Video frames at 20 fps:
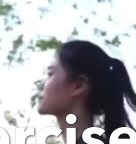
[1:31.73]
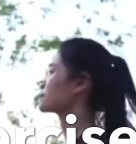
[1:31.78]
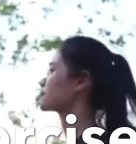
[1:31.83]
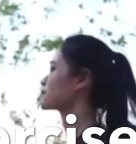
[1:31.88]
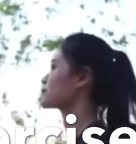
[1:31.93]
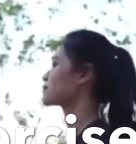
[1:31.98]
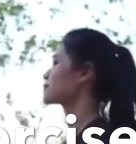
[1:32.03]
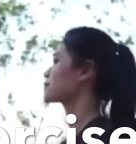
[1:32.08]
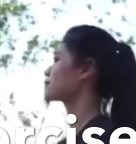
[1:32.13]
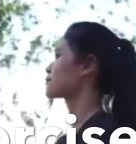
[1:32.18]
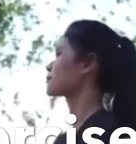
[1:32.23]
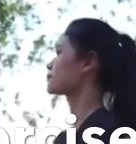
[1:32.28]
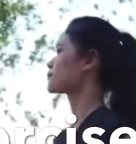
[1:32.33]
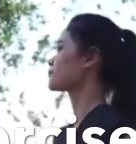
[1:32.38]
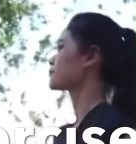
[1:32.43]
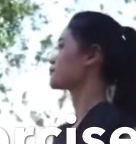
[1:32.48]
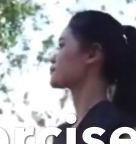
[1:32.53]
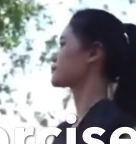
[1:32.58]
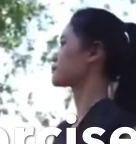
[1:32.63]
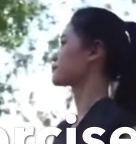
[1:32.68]

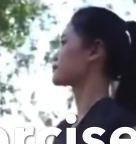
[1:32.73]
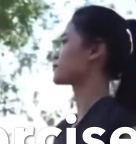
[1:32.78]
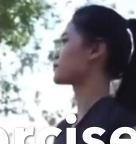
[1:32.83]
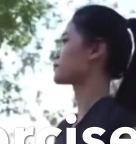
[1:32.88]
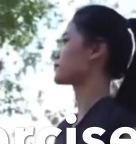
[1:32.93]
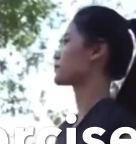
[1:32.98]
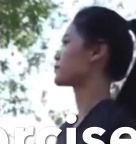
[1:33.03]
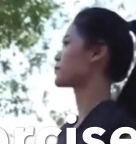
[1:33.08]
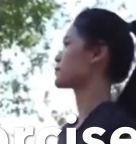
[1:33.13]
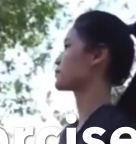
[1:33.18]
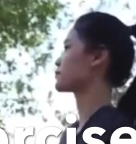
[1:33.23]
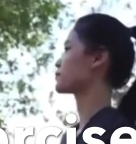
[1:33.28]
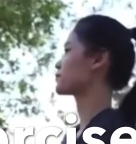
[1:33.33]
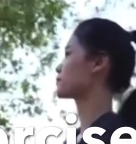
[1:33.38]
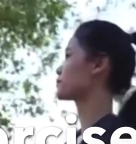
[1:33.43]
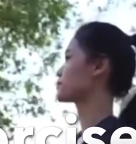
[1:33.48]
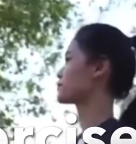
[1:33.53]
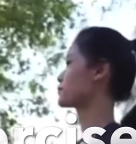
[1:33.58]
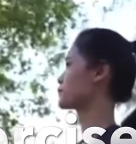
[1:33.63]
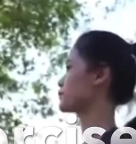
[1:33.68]

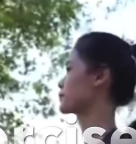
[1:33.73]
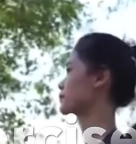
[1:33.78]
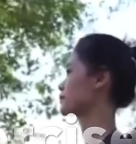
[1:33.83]
[no speech]